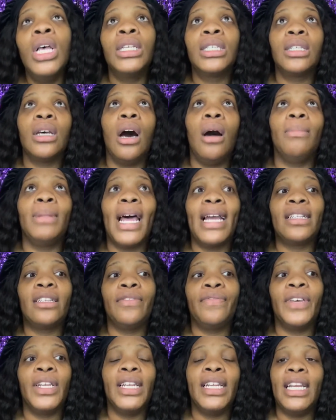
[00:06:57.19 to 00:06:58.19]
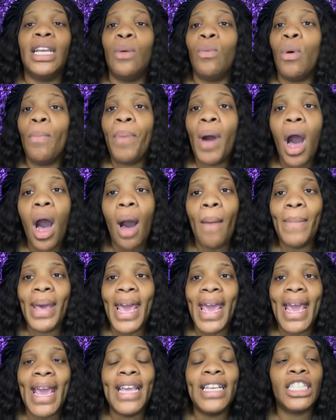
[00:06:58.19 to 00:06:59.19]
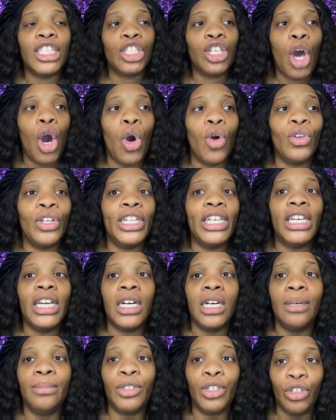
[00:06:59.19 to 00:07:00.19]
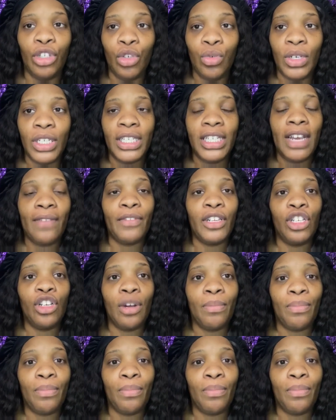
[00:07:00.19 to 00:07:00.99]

Some like to fill it in with pomade. It's totally up to you. It's definitely your